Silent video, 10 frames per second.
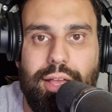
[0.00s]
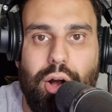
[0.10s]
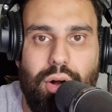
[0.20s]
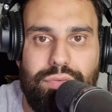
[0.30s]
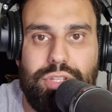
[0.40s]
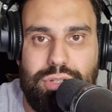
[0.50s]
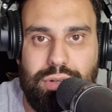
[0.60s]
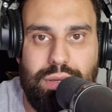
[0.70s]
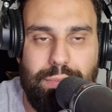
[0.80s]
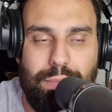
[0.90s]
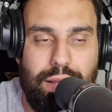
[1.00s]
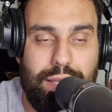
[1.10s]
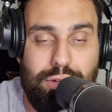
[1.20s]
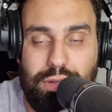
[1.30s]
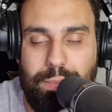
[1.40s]
of the
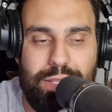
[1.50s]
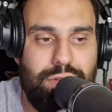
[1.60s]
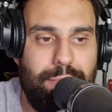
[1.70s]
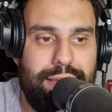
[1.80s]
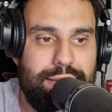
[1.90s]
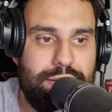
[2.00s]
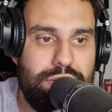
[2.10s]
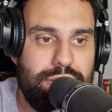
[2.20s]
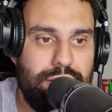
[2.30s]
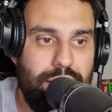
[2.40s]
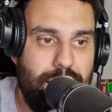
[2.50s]
documentary makers.